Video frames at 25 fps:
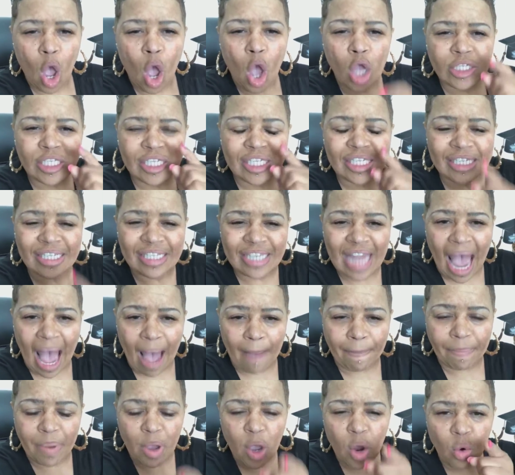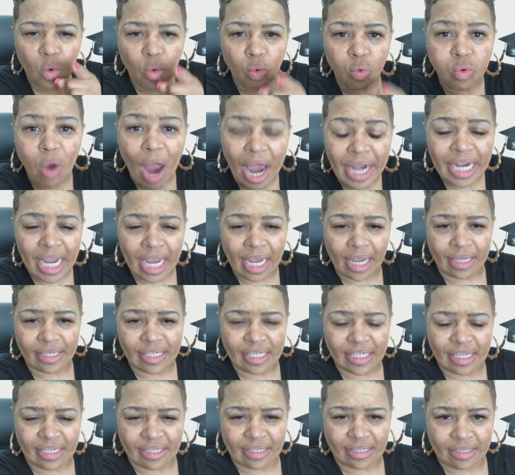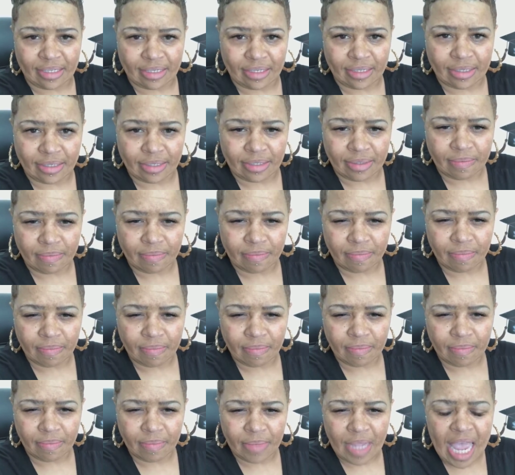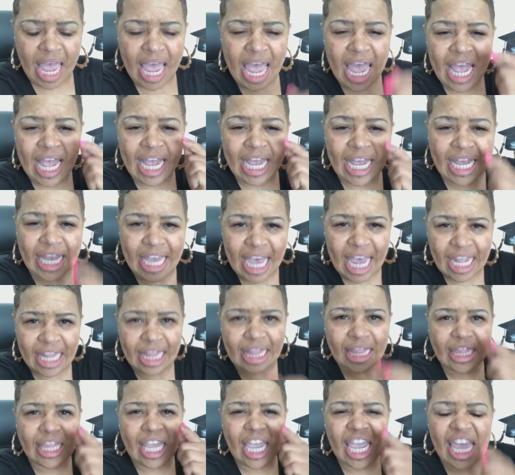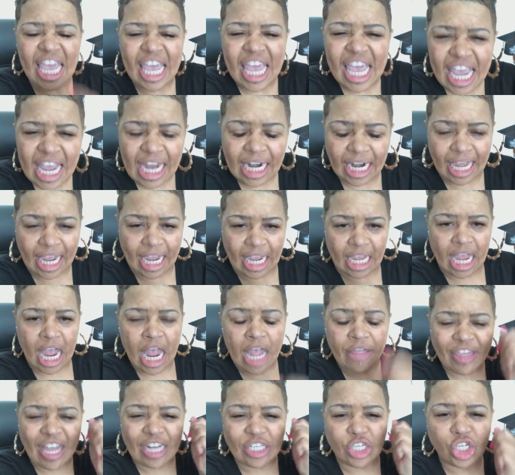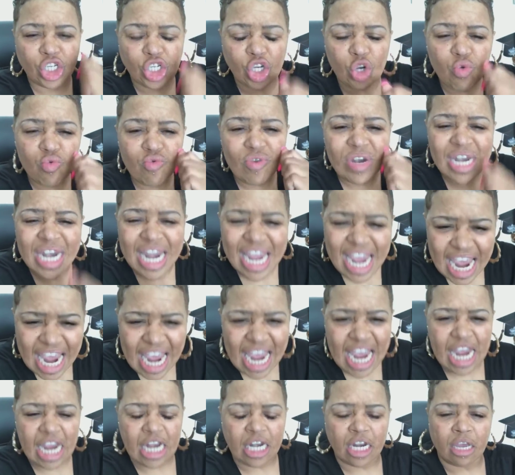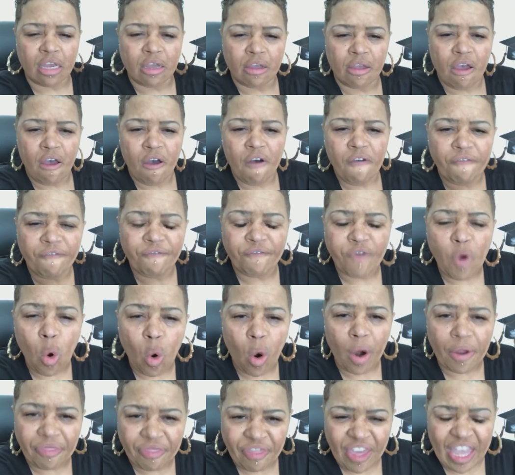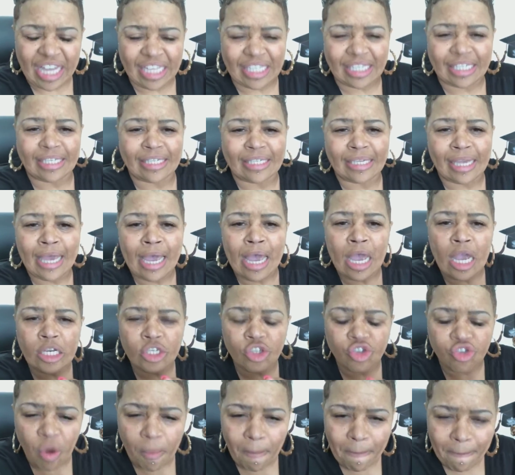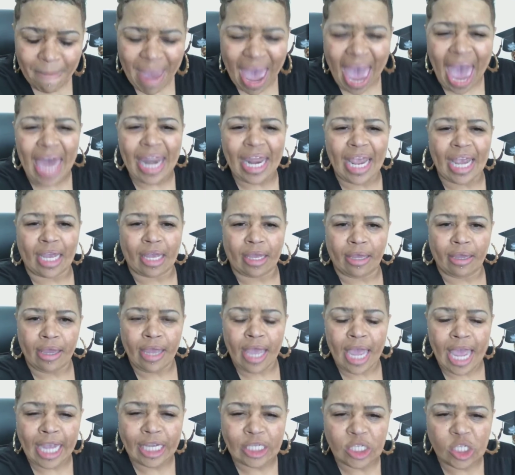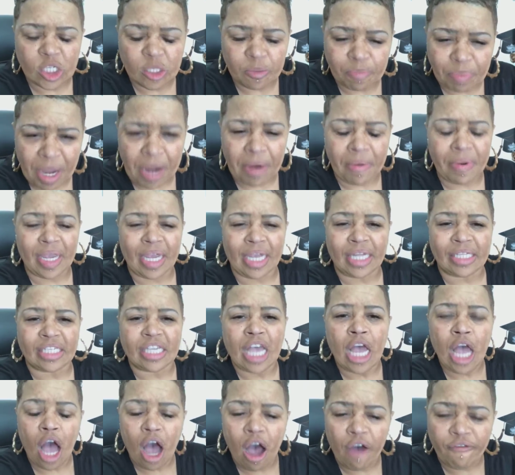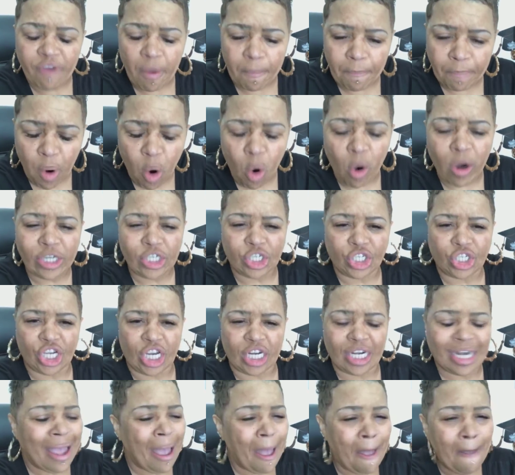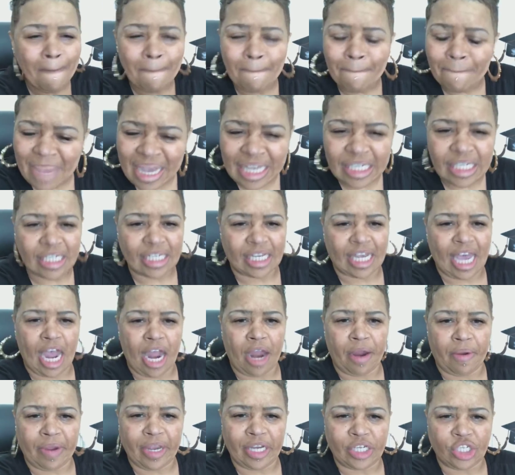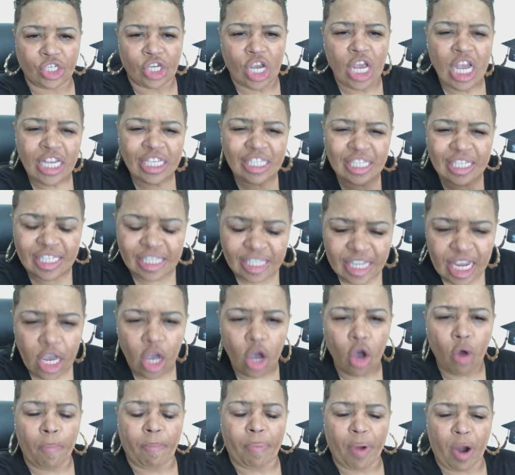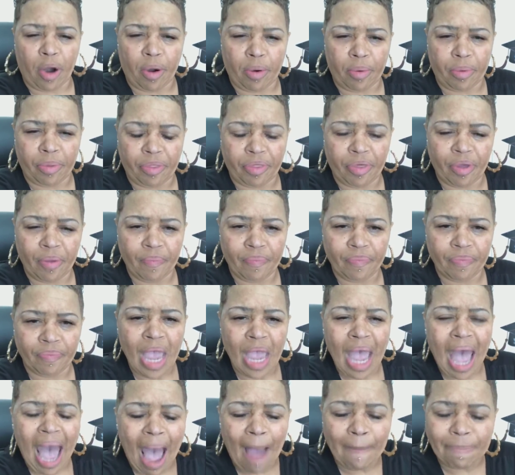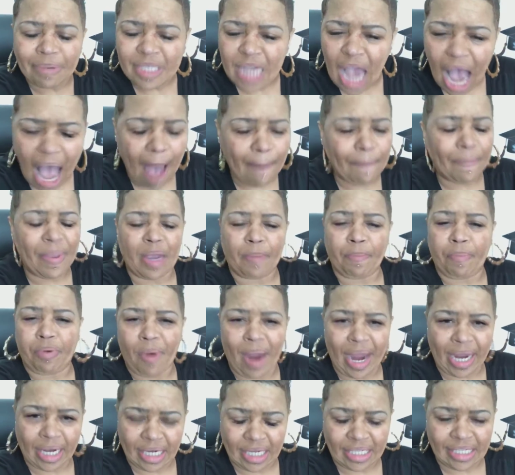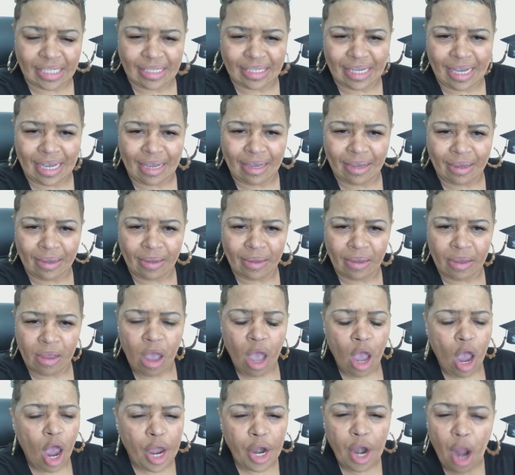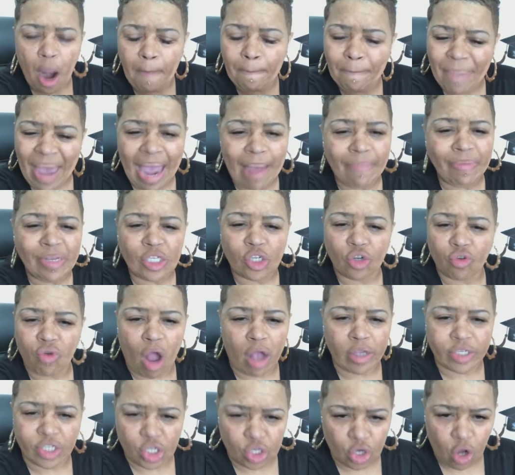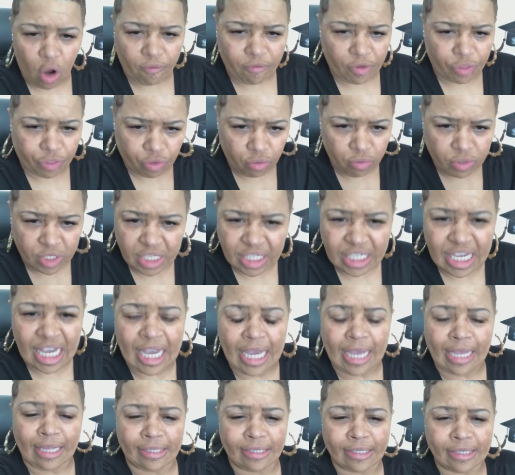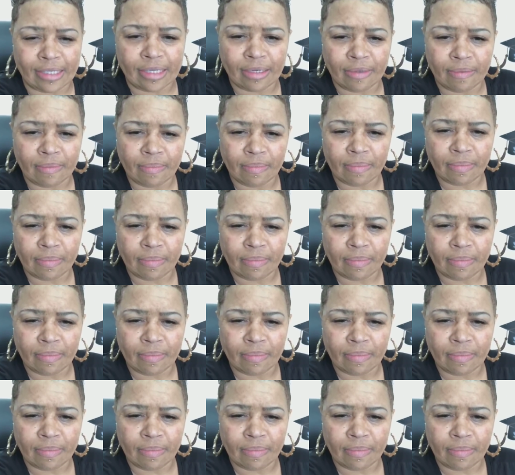Stop running, sisters. Get the healing that you need for this traumatic experience of abortion, miscarriage, stillbirth, ectopic pregnancy, and our babies crossing over through SIDS.